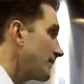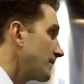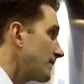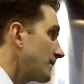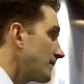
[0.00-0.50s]

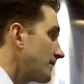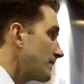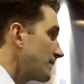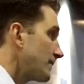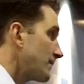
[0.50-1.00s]

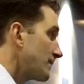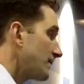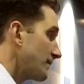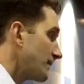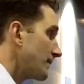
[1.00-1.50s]

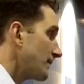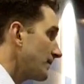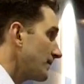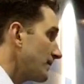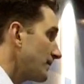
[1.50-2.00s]

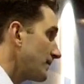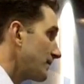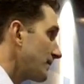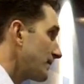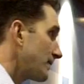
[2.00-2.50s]

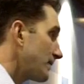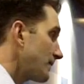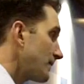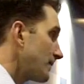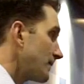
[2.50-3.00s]

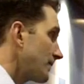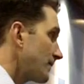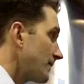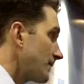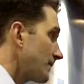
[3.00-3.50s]

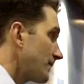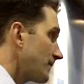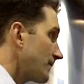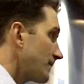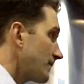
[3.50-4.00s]

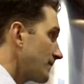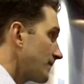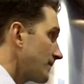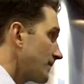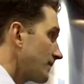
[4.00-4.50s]

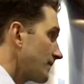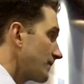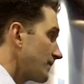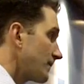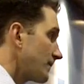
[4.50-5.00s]

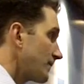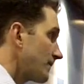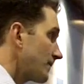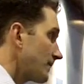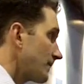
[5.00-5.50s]

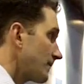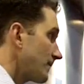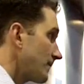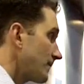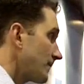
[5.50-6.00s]

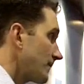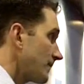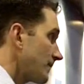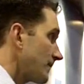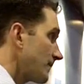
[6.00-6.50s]

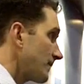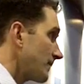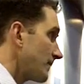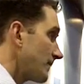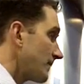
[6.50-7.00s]

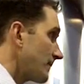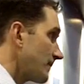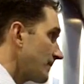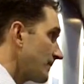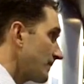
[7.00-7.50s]

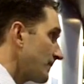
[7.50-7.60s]
(silent)